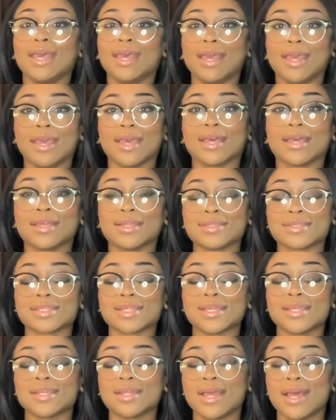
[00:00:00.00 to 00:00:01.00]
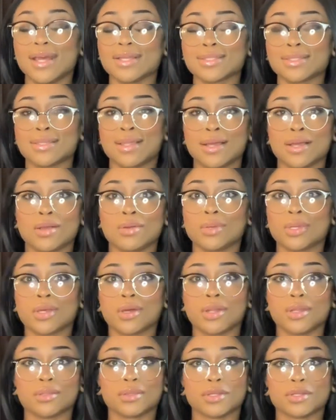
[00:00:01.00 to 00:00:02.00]
and it has a lot going
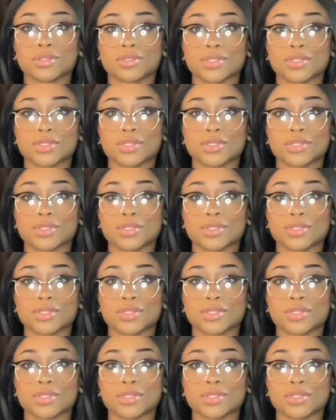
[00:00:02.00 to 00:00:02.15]
on in there.